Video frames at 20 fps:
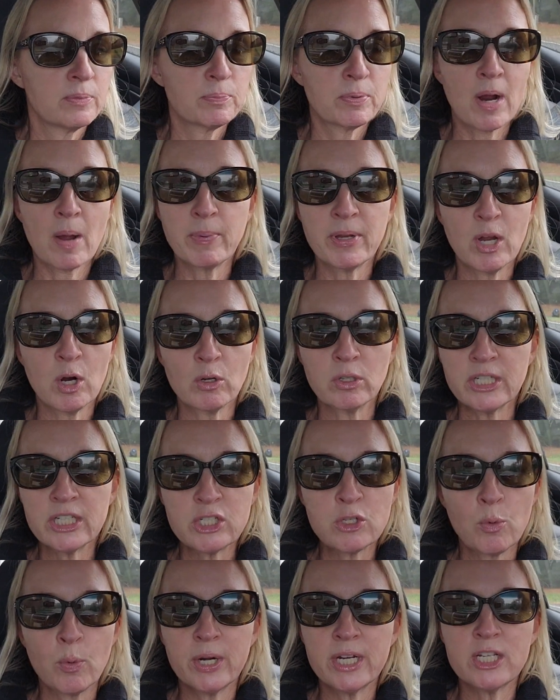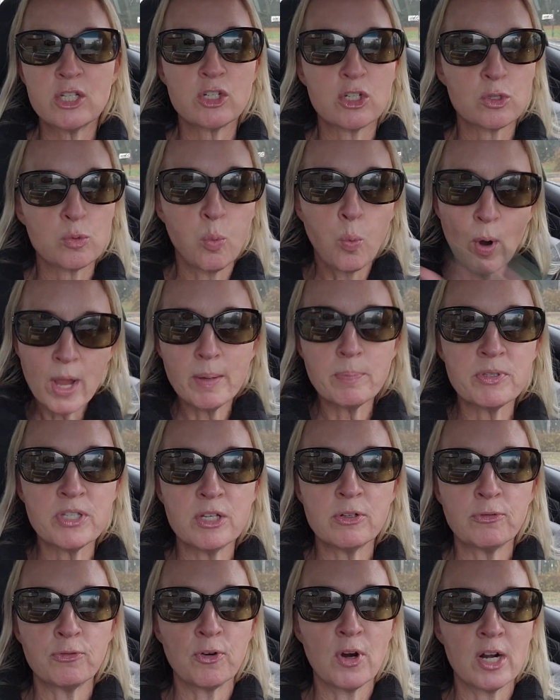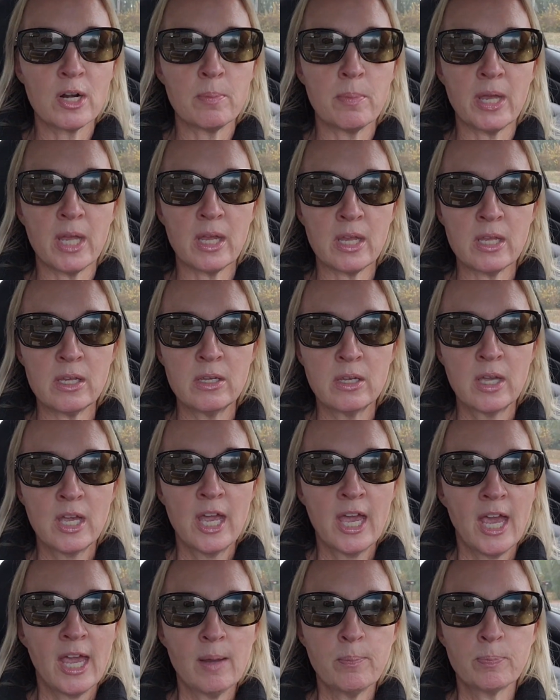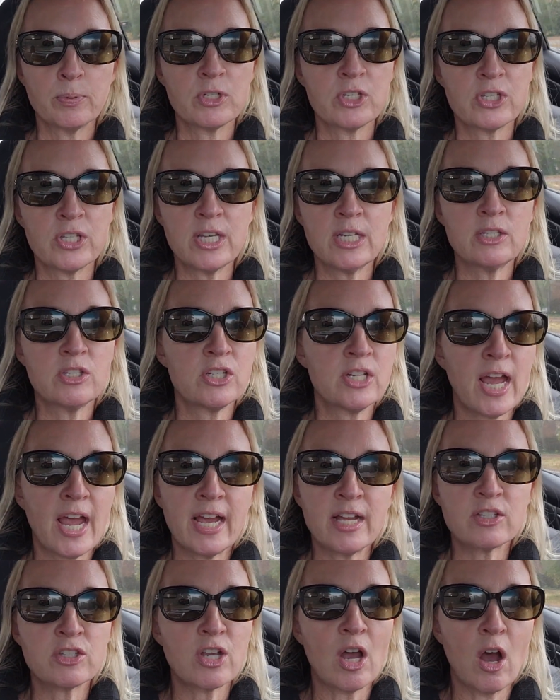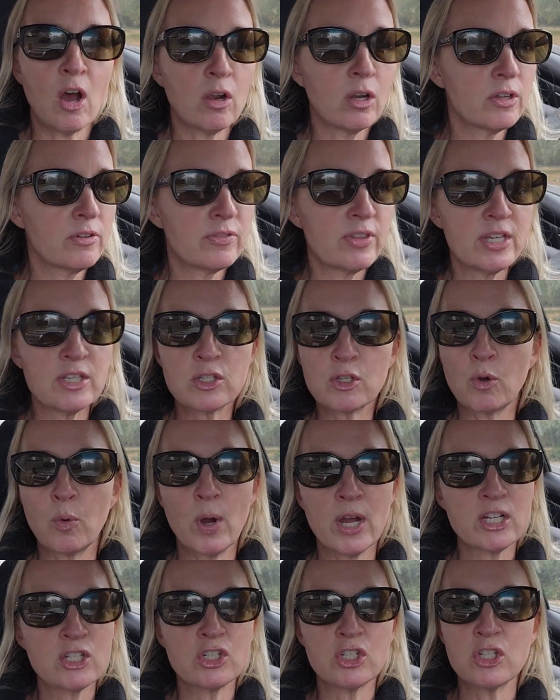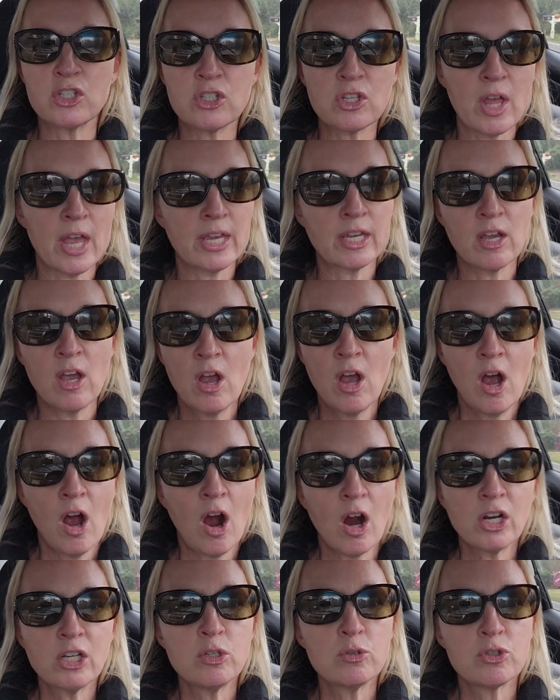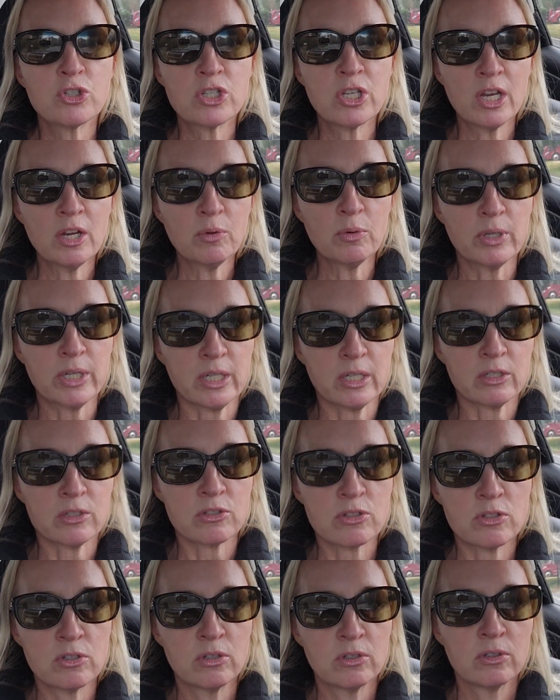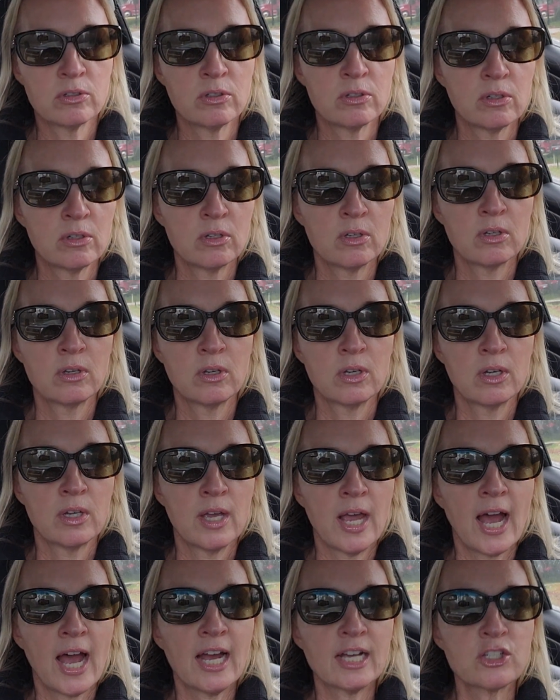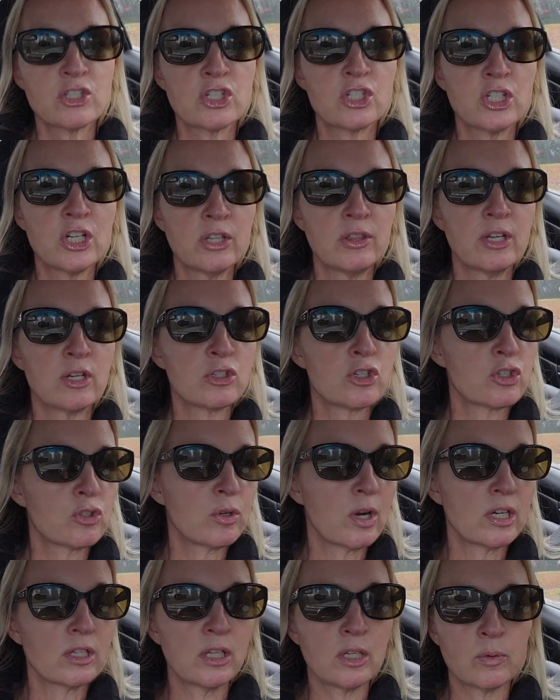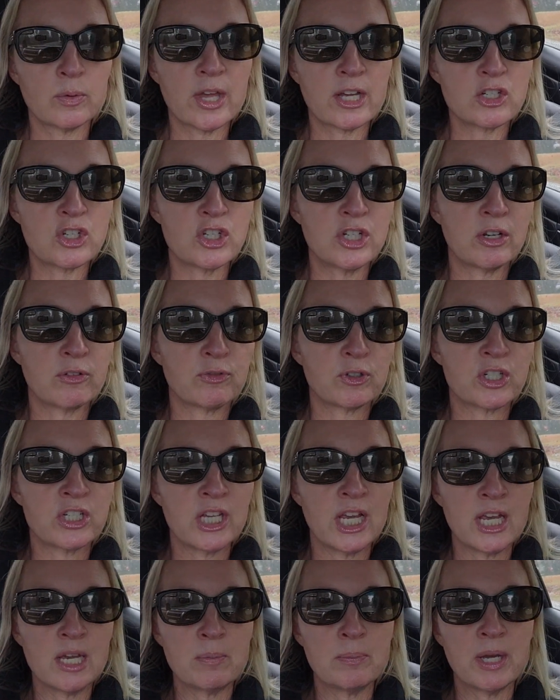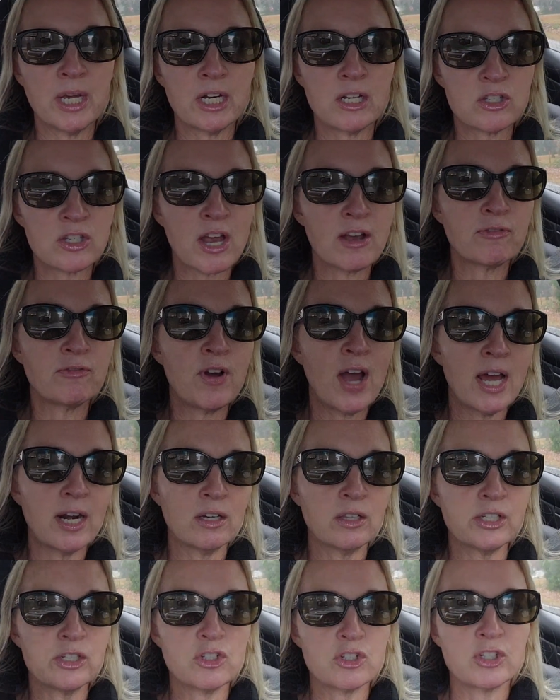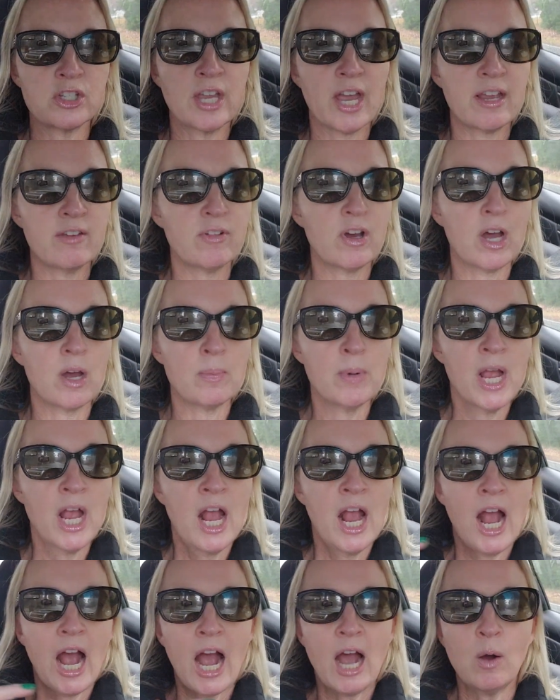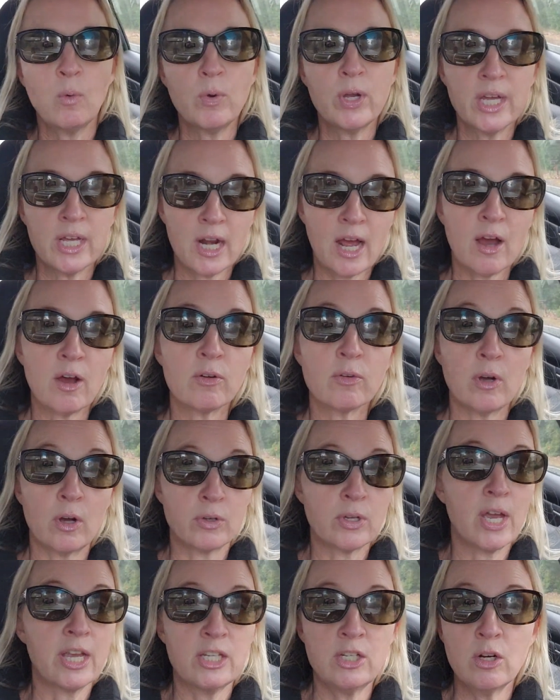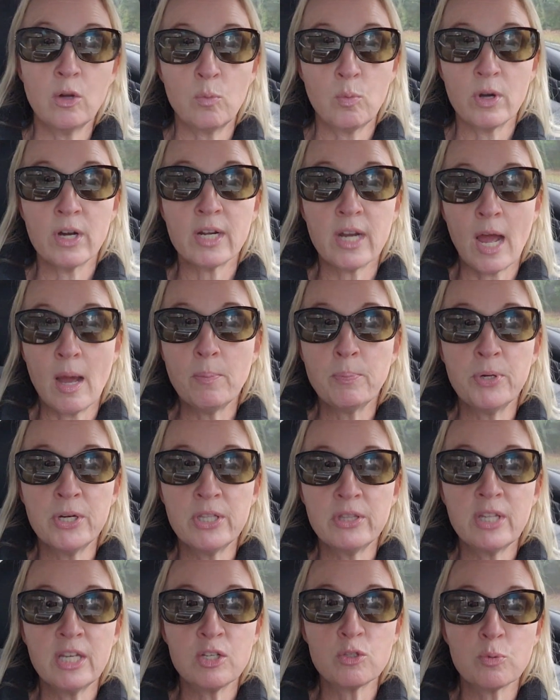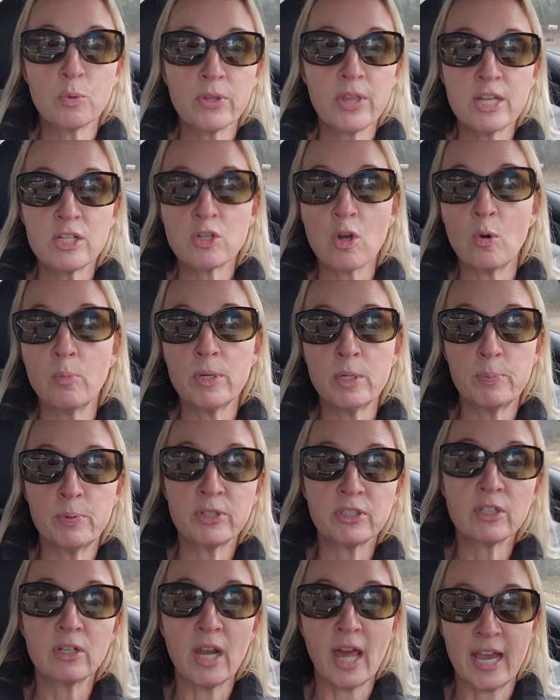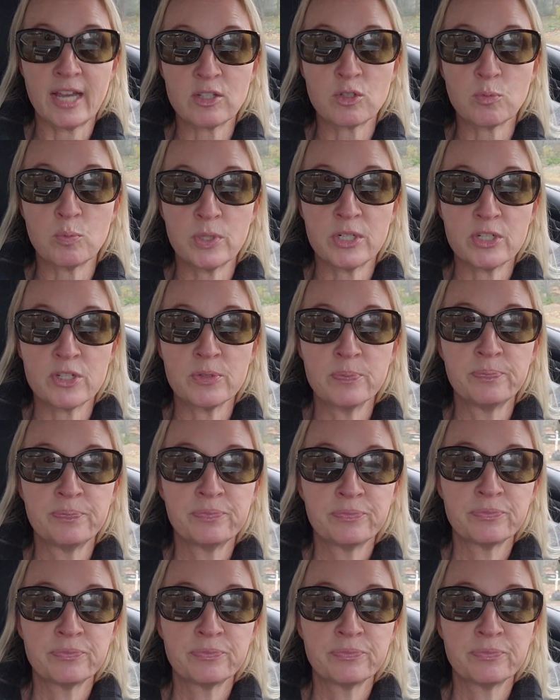probably early 20s, just whips in front of me and proceeds to ask all of these questions like, Are you serious? I stood there struggling with that shit for 10 minutes. I finally just gave up. I went, I, okay, you know what? I'm putting these where they told me to put the last ones.